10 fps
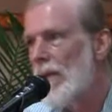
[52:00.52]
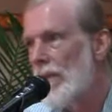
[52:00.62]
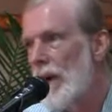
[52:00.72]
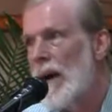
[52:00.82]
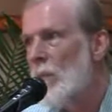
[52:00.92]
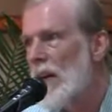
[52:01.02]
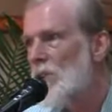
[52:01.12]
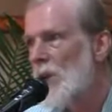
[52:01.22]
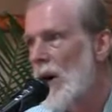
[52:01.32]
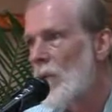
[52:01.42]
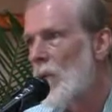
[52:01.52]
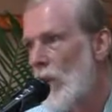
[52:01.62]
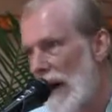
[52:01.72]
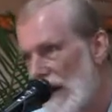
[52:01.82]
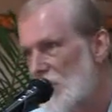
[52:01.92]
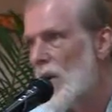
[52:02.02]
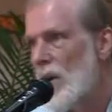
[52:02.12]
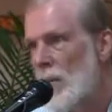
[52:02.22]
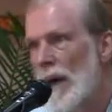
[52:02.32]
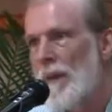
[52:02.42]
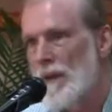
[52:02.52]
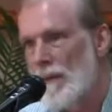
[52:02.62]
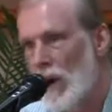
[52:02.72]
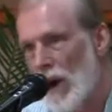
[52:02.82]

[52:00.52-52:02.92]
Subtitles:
very much on rational methods of